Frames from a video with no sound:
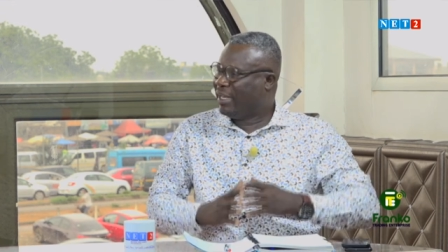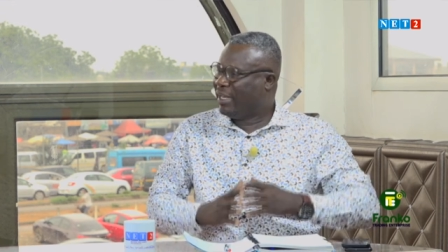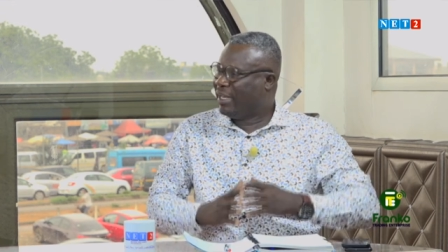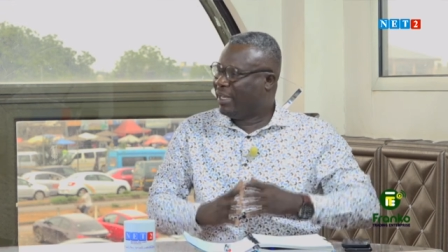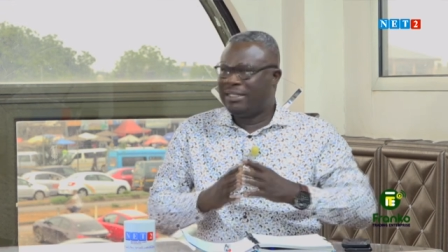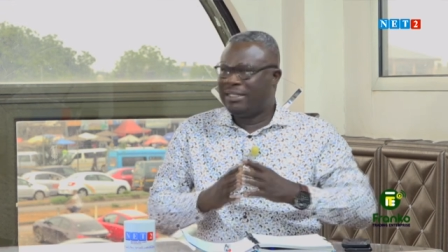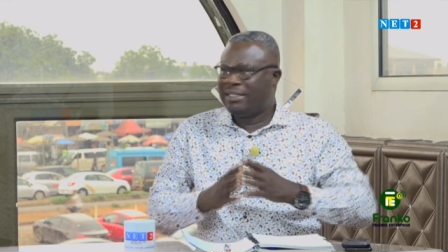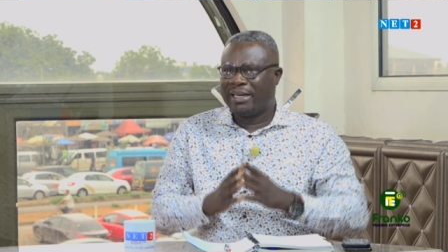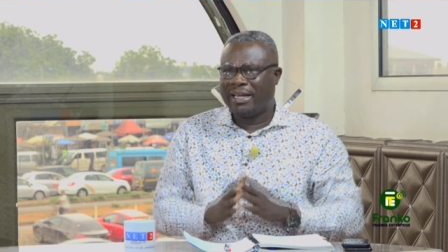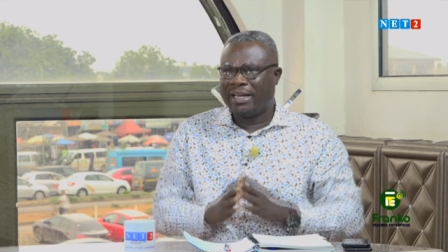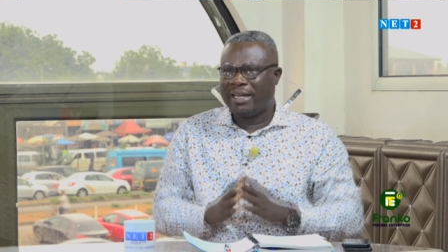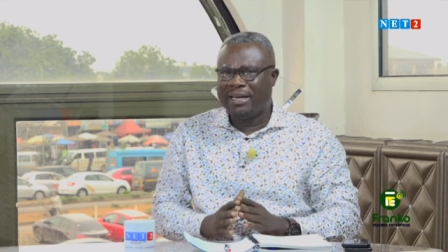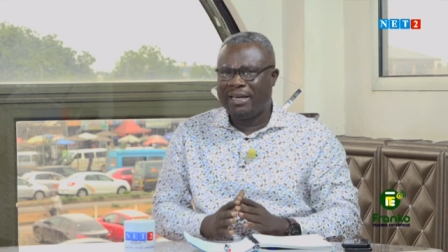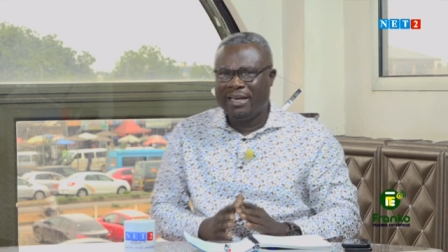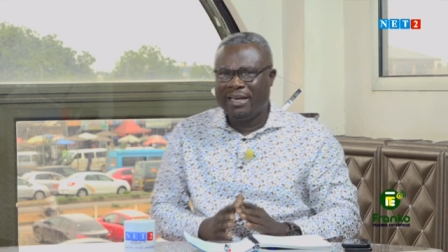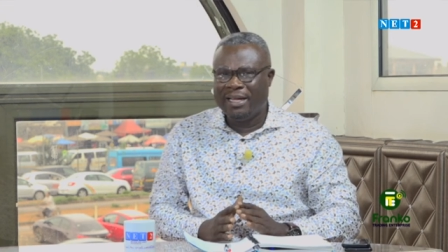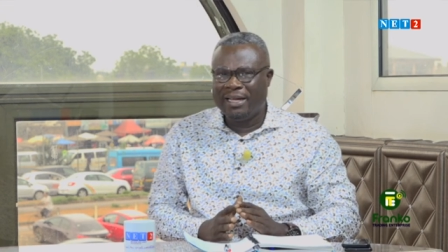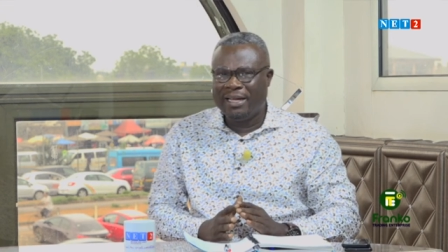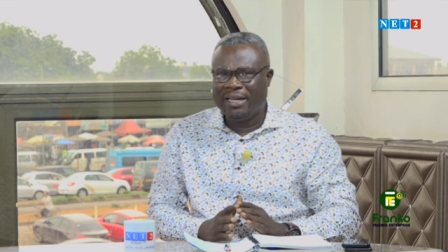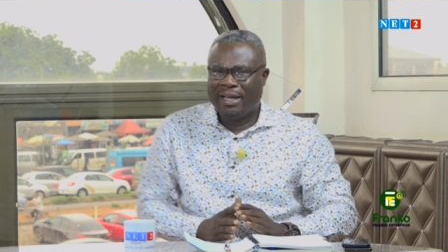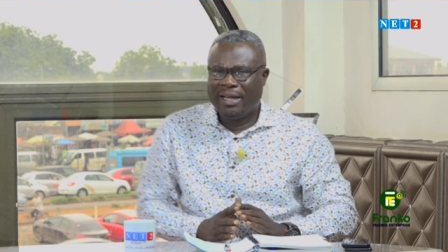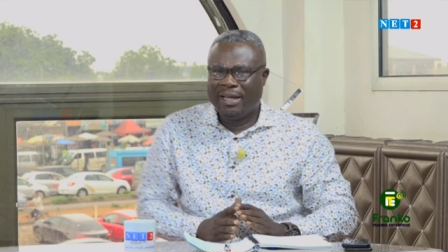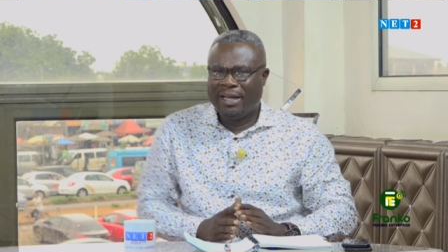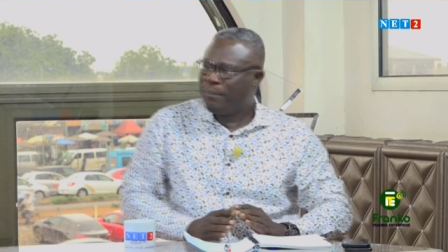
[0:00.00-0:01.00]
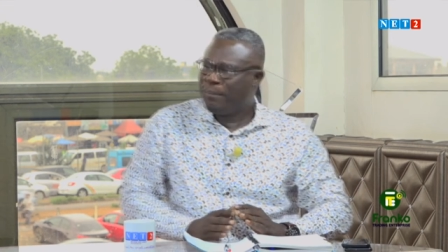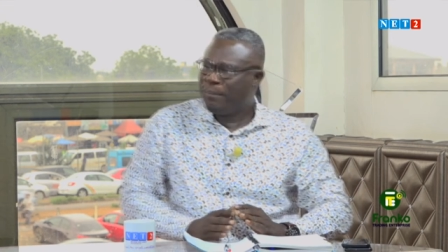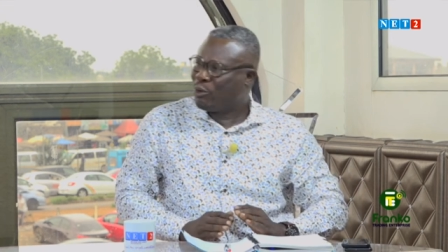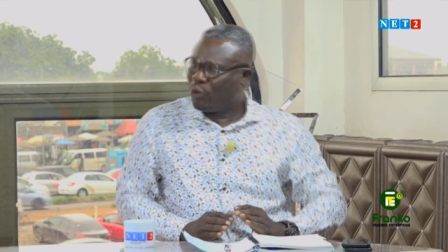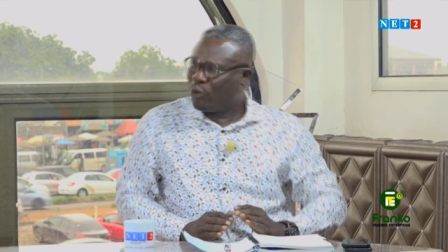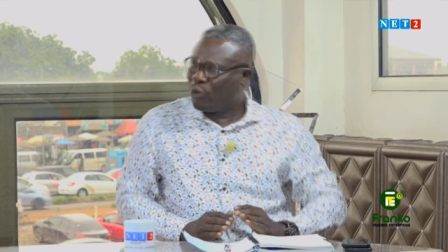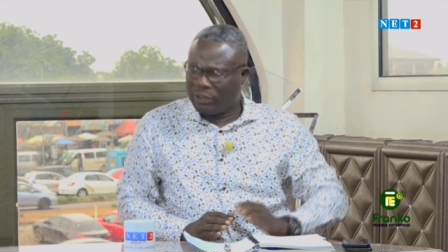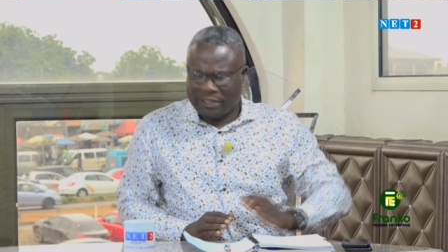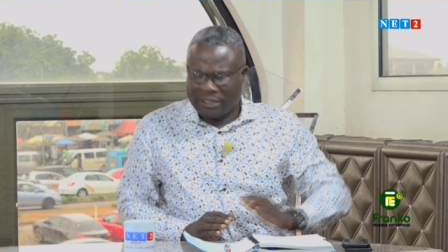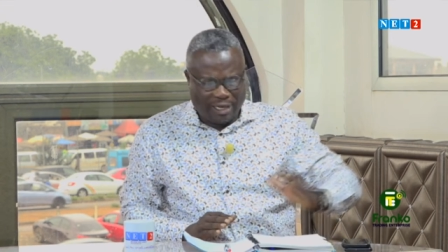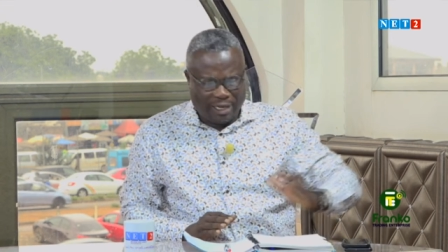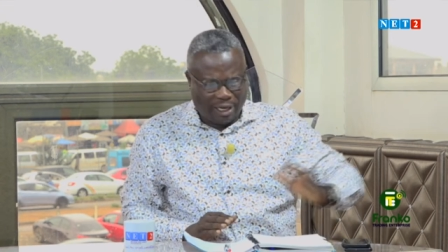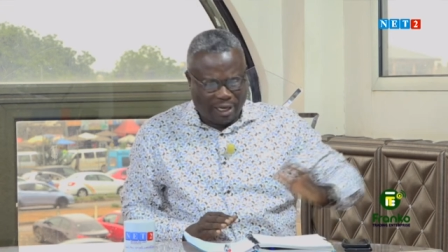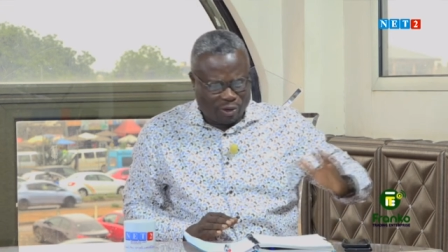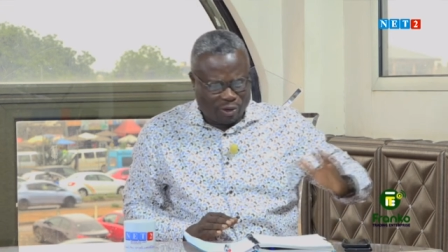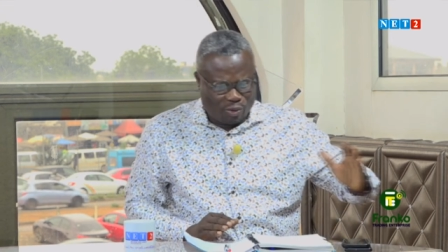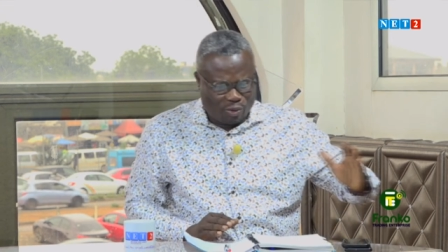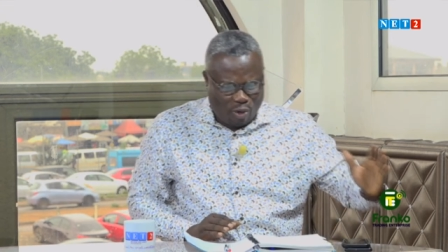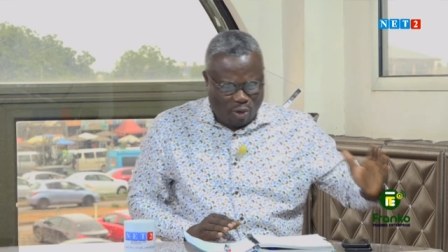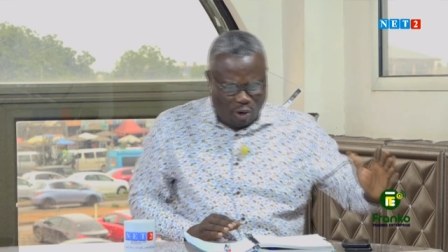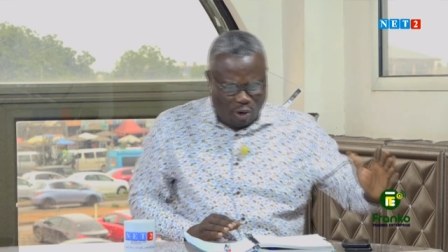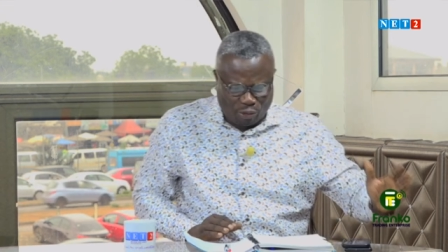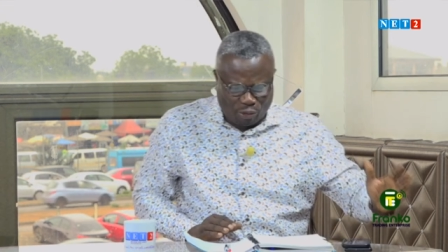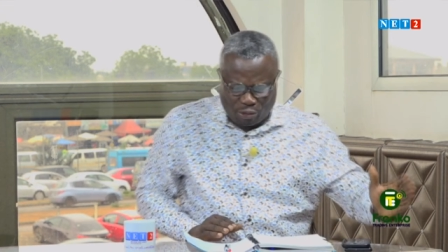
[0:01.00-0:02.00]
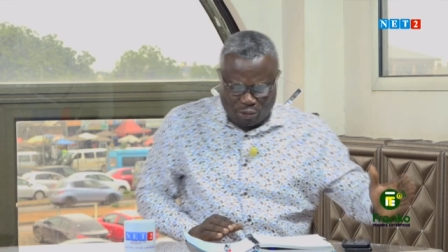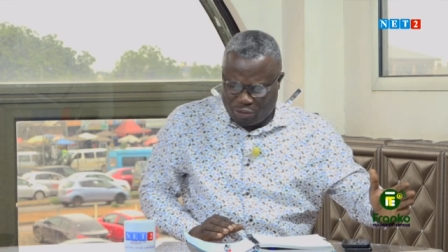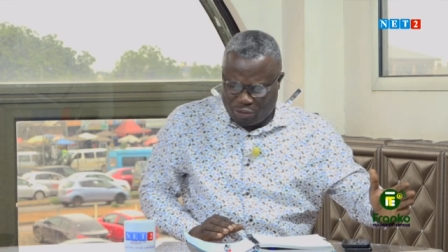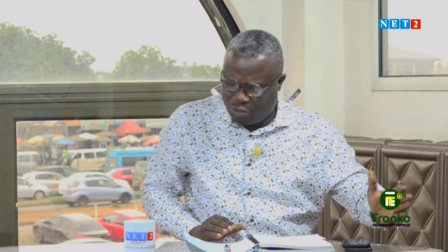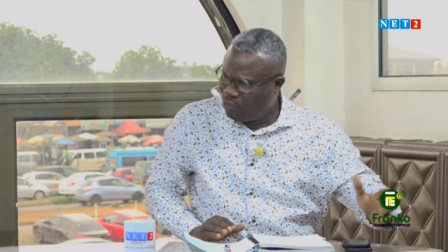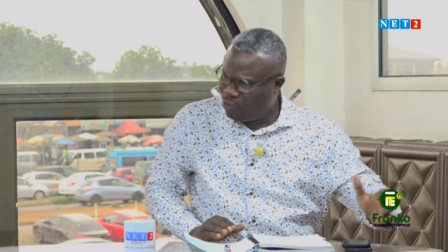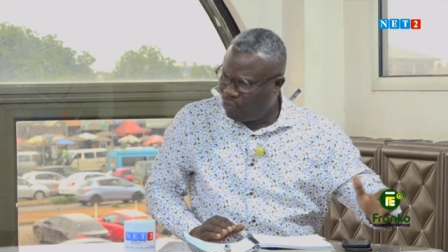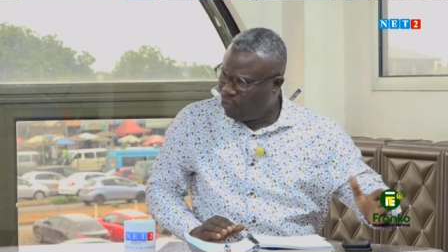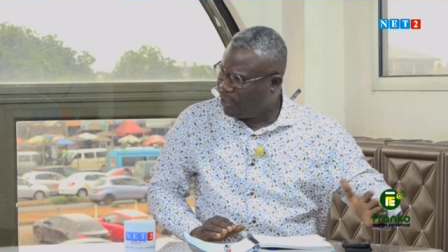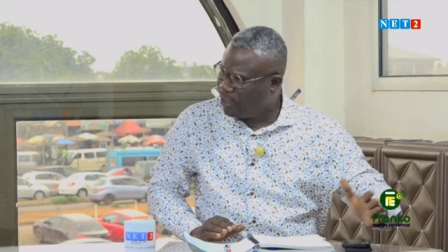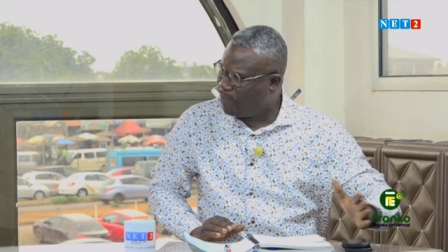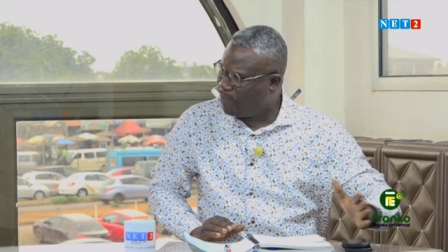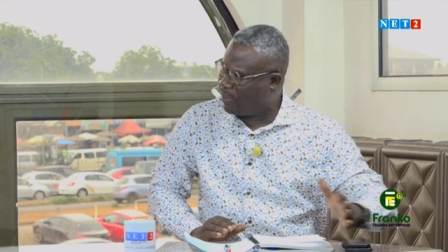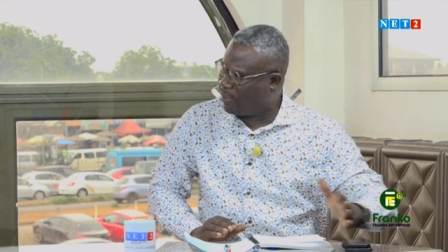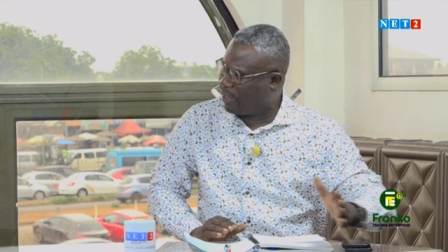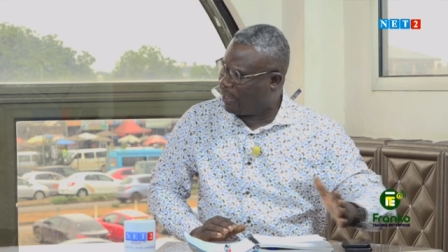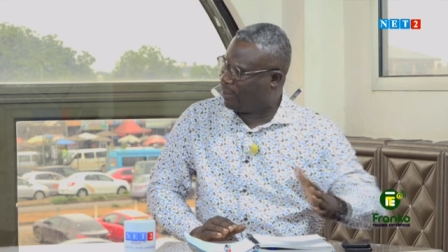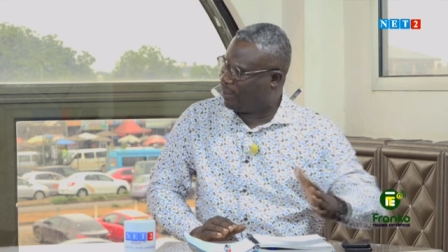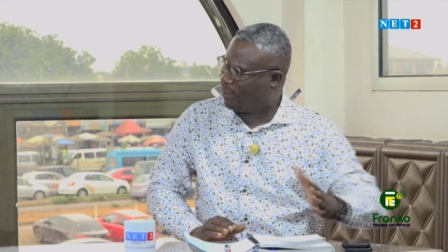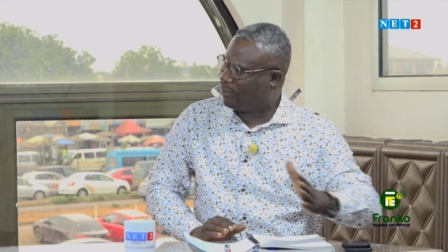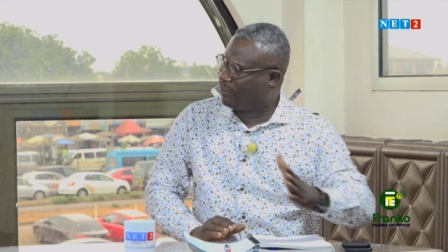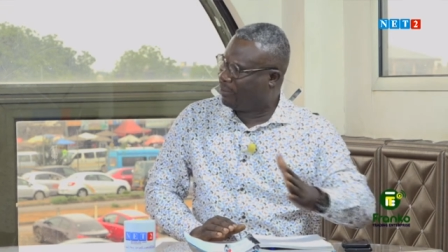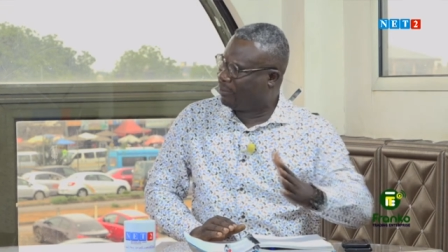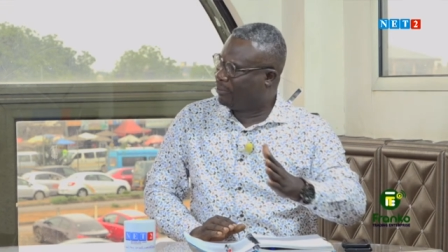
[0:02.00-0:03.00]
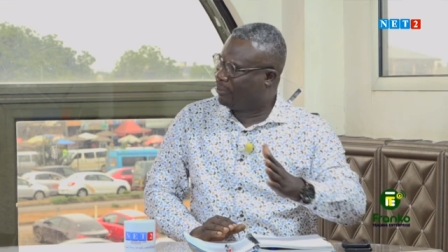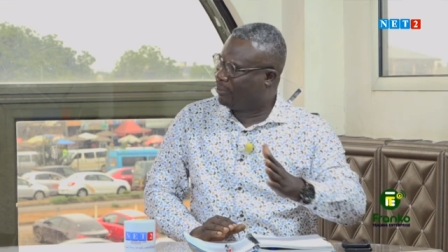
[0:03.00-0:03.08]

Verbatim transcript: And he Kennedy because he has gone through the mail.